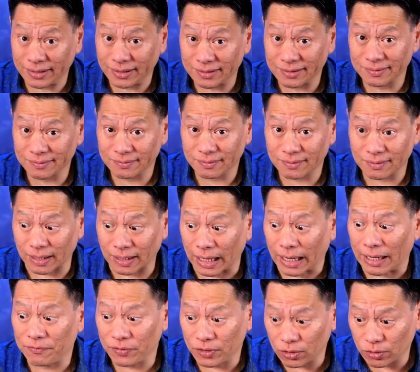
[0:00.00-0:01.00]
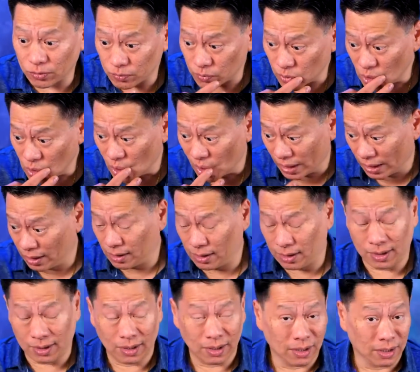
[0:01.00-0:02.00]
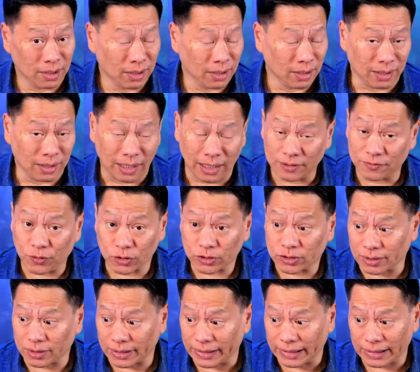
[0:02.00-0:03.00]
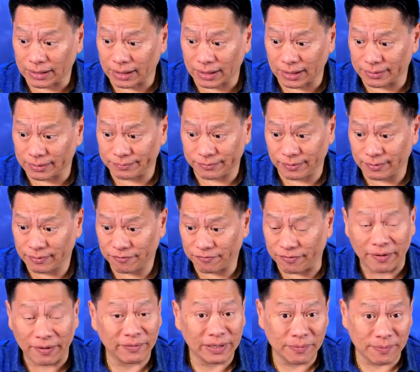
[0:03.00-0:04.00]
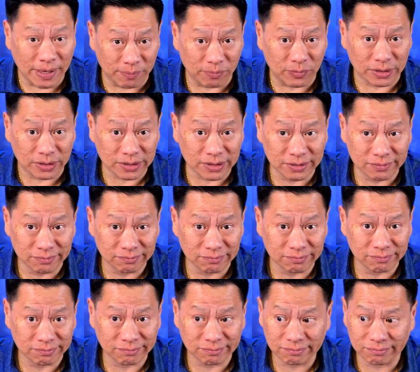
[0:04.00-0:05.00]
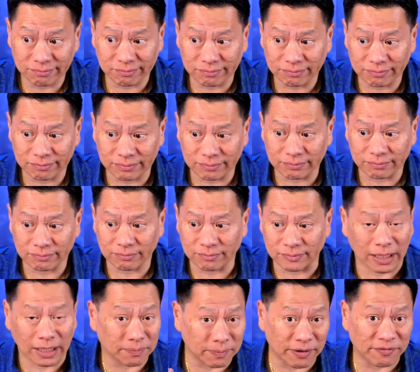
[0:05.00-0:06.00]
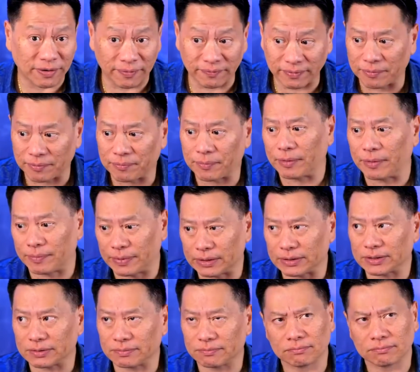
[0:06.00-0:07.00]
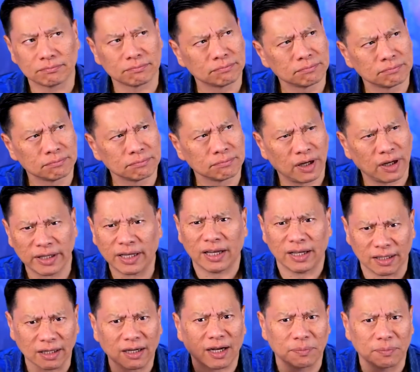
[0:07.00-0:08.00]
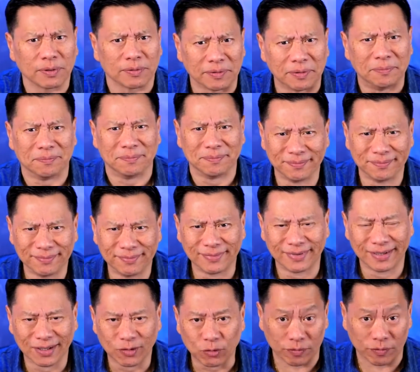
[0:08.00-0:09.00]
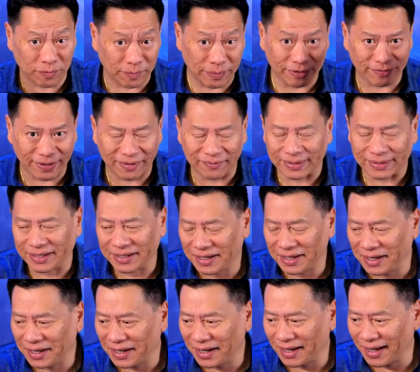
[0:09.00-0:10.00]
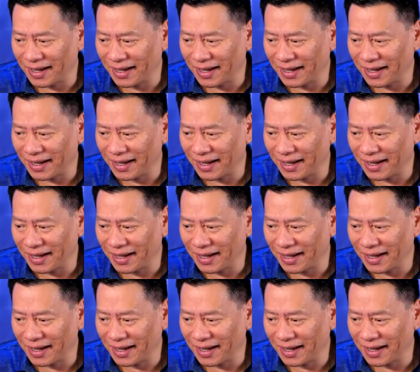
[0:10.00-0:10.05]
Right? I've known, unfortunately, family members. Not my family members. Oh, yeah, a couple of them. We have a big family.